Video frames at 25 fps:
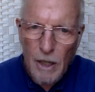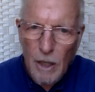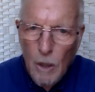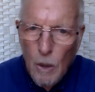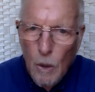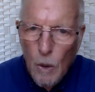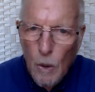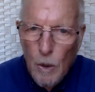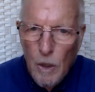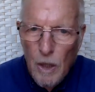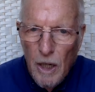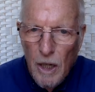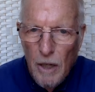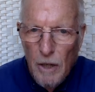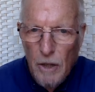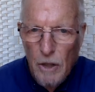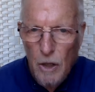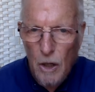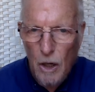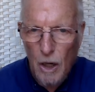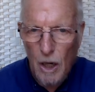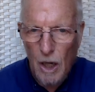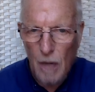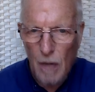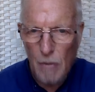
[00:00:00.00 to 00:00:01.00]
The audios
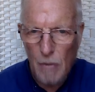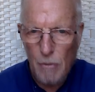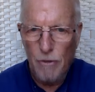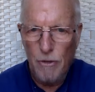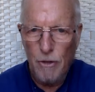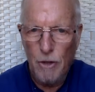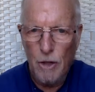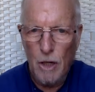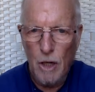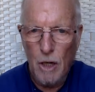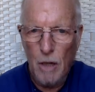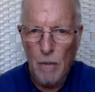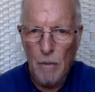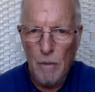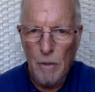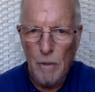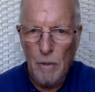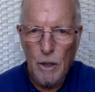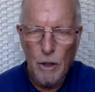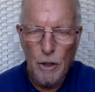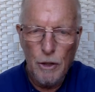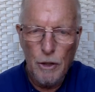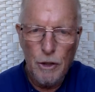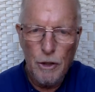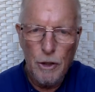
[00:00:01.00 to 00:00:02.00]
I prefer
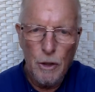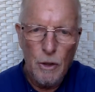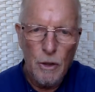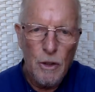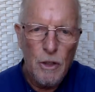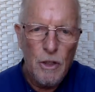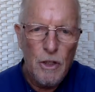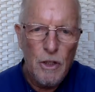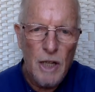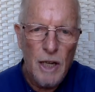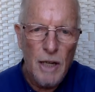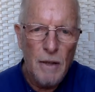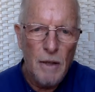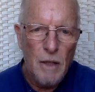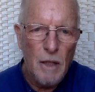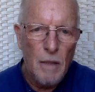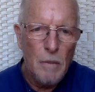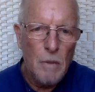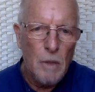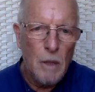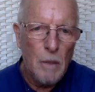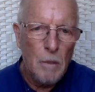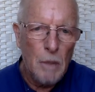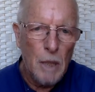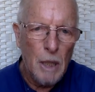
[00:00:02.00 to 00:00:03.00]
because you can send
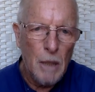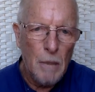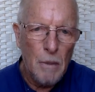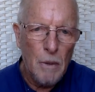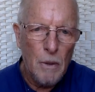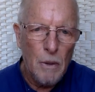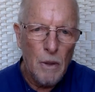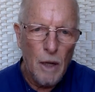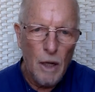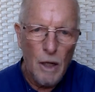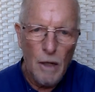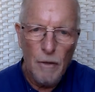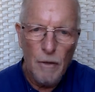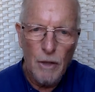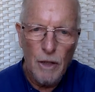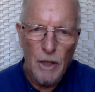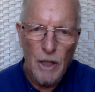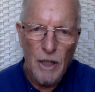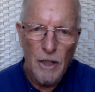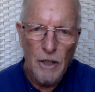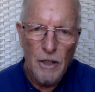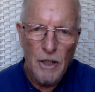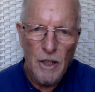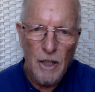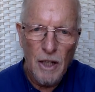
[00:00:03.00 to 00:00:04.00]
them to people over the
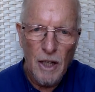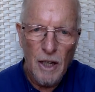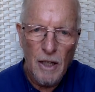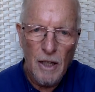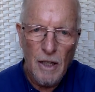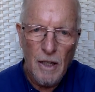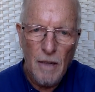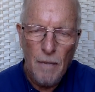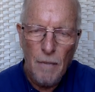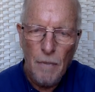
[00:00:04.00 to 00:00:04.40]
internet,